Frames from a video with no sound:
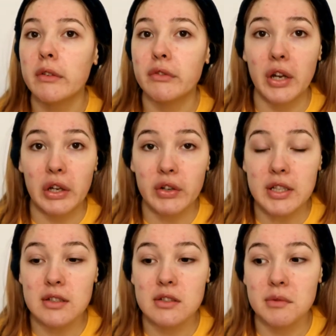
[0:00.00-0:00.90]

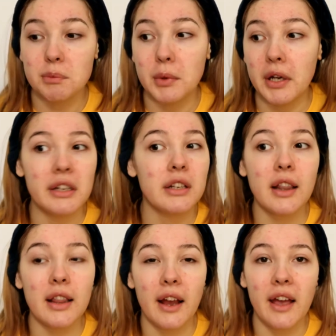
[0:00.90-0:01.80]
fragranced, but not
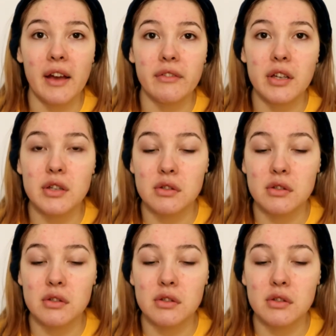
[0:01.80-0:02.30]
that heavy,